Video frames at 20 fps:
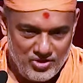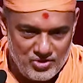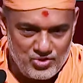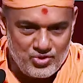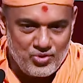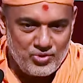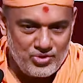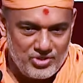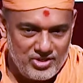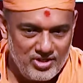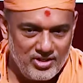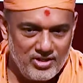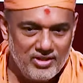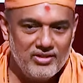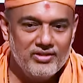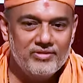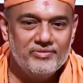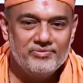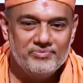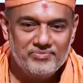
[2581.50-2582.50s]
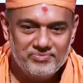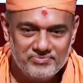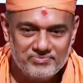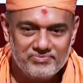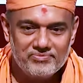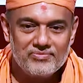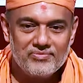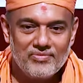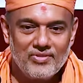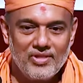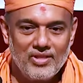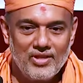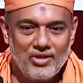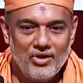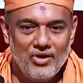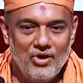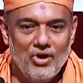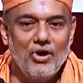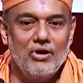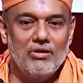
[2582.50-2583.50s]
social,
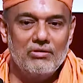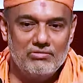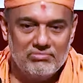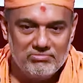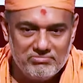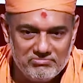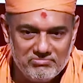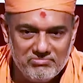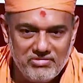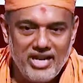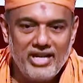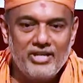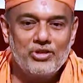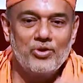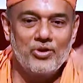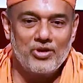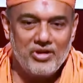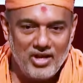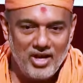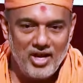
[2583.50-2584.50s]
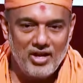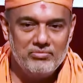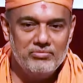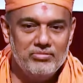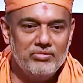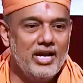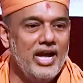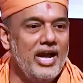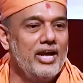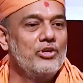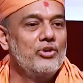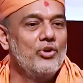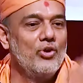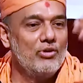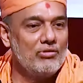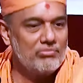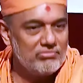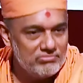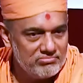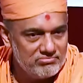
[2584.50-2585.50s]
or at your club, at
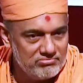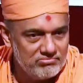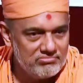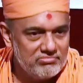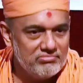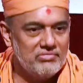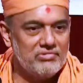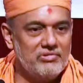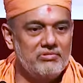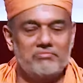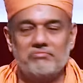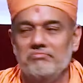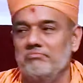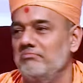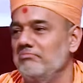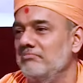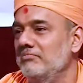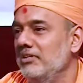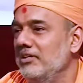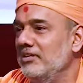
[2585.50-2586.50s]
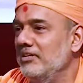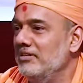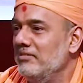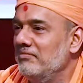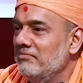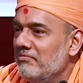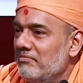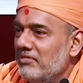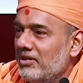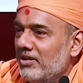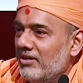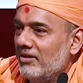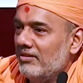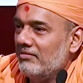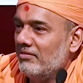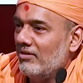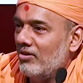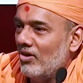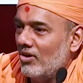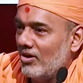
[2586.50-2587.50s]
your uh,
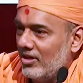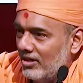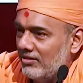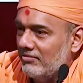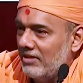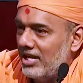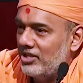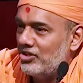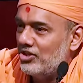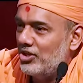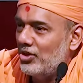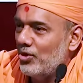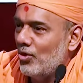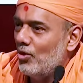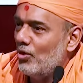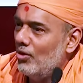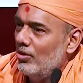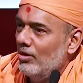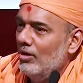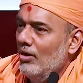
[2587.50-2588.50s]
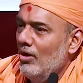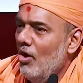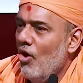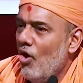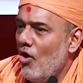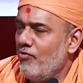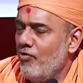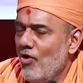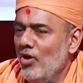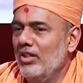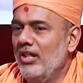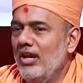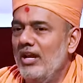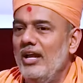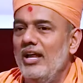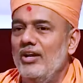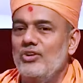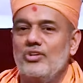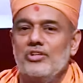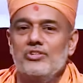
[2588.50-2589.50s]
or uh, NGO, of all the
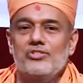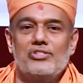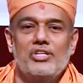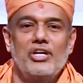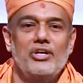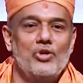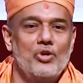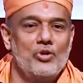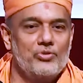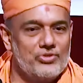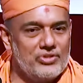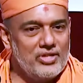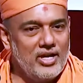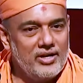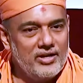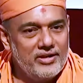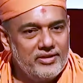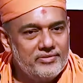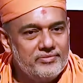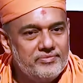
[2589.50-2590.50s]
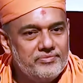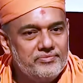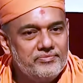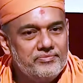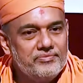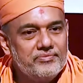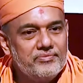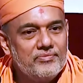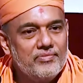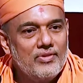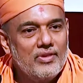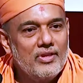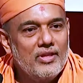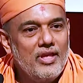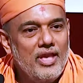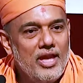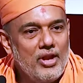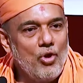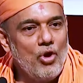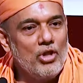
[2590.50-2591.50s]
relations that you have started
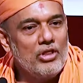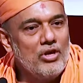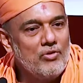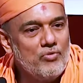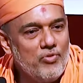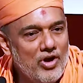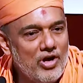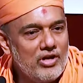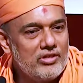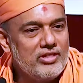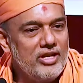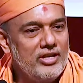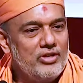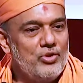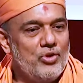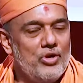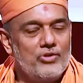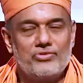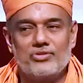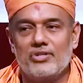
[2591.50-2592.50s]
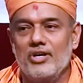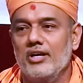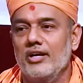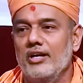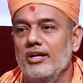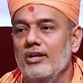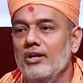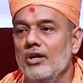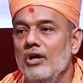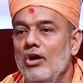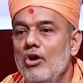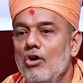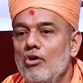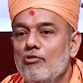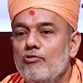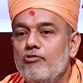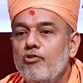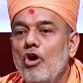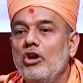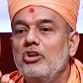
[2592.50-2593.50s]
and all the work that you have started,
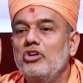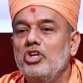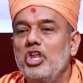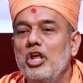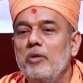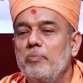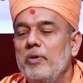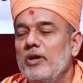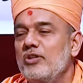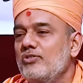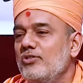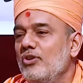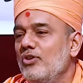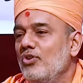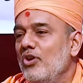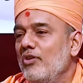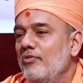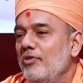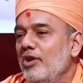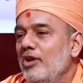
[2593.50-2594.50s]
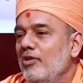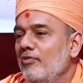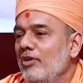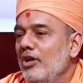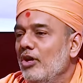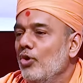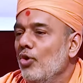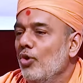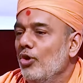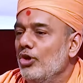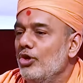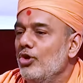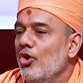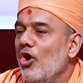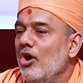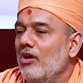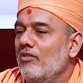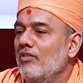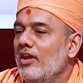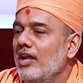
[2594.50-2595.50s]
40% of it will go
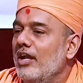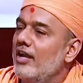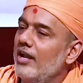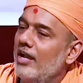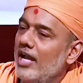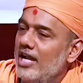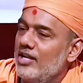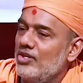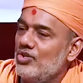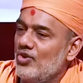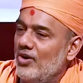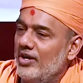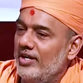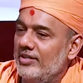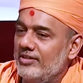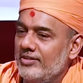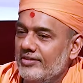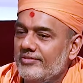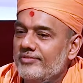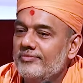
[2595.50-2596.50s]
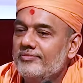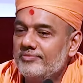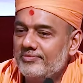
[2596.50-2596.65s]
your way. Enjoy it.